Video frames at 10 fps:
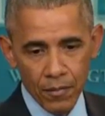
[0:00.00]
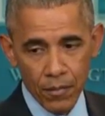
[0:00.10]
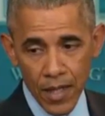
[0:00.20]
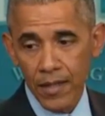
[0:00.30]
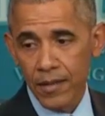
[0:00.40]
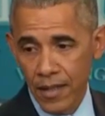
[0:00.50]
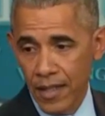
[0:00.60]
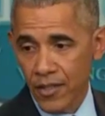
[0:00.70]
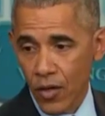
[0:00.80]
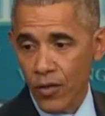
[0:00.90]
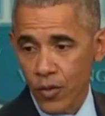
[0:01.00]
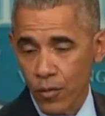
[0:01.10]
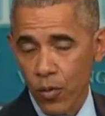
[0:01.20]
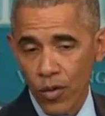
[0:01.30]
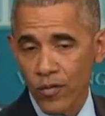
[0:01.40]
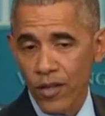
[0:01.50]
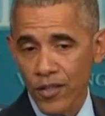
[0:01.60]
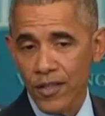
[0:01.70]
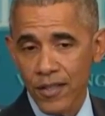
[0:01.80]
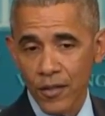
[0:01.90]
But it is also important for us
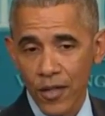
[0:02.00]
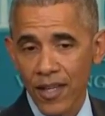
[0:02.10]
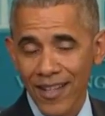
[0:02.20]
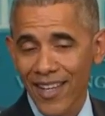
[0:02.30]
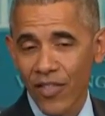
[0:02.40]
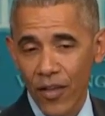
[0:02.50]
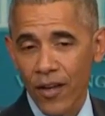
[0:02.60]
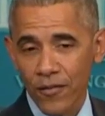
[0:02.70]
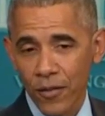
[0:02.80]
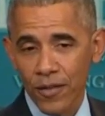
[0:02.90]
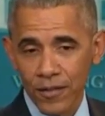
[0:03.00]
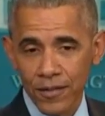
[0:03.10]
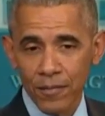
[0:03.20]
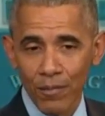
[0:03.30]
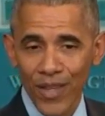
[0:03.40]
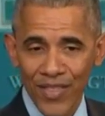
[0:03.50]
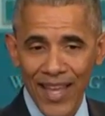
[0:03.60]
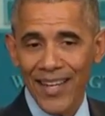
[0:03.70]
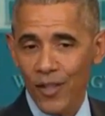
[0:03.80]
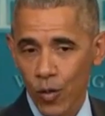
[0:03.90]
to do that in a thoughtful,
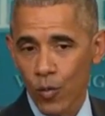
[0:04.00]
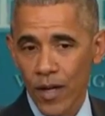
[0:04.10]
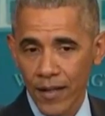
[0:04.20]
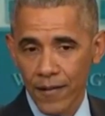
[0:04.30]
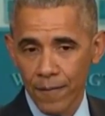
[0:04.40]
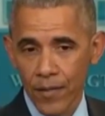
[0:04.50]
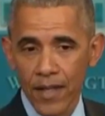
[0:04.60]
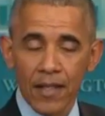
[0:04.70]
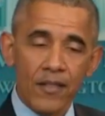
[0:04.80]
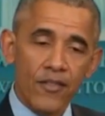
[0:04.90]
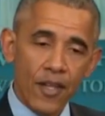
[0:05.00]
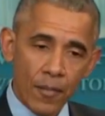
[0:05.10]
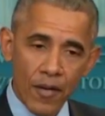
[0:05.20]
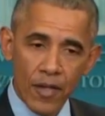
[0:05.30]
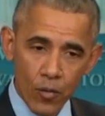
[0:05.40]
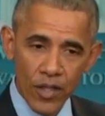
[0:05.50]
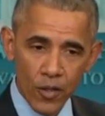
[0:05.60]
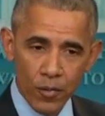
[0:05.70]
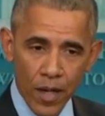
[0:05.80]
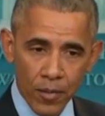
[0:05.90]
methodical way. Some of it we
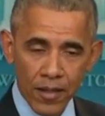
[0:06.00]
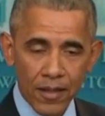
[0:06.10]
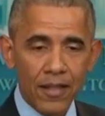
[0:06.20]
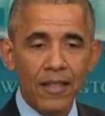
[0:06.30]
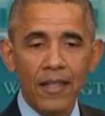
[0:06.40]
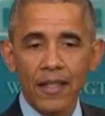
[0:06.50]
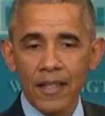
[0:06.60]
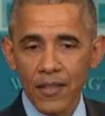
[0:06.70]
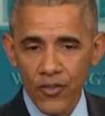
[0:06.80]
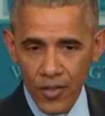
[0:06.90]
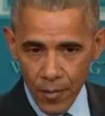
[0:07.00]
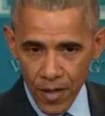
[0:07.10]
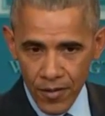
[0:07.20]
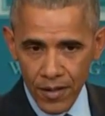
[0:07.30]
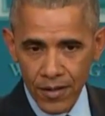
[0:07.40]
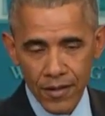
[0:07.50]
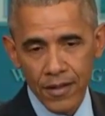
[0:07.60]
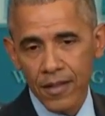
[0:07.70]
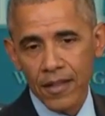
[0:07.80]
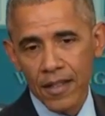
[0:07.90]
do publicly. Some of it
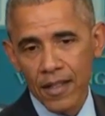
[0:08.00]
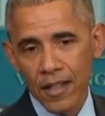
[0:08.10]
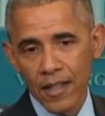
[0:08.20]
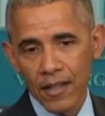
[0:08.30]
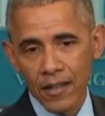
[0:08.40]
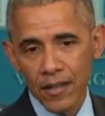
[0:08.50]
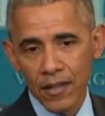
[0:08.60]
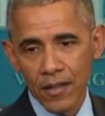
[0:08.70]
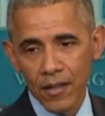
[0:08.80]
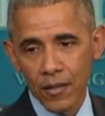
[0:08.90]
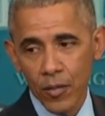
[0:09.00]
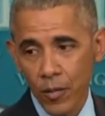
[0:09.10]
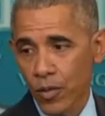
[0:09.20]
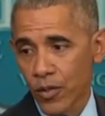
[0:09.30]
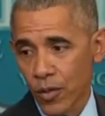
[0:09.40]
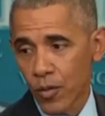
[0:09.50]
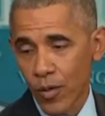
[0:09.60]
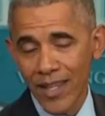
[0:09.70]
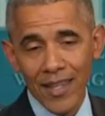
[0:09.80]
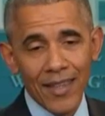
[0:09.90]
we will do in a
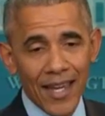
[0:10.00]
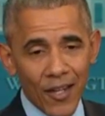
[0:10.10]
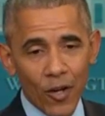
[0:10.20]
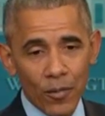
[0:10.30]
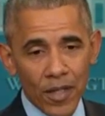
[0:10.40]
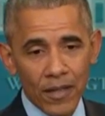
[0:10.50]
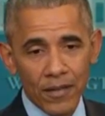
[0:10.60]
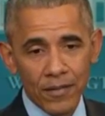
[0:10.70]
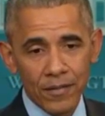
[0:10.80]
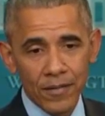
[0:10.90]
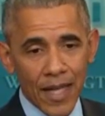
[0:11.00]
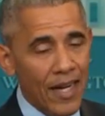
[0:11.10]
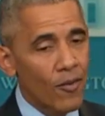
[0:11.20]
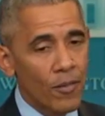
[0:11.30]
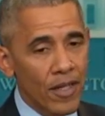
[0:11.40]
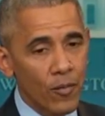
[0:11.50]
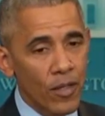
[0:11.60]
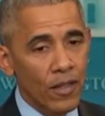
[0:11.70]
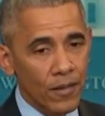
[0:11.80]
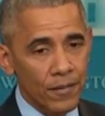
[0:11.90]
way that they know, but not everybody will.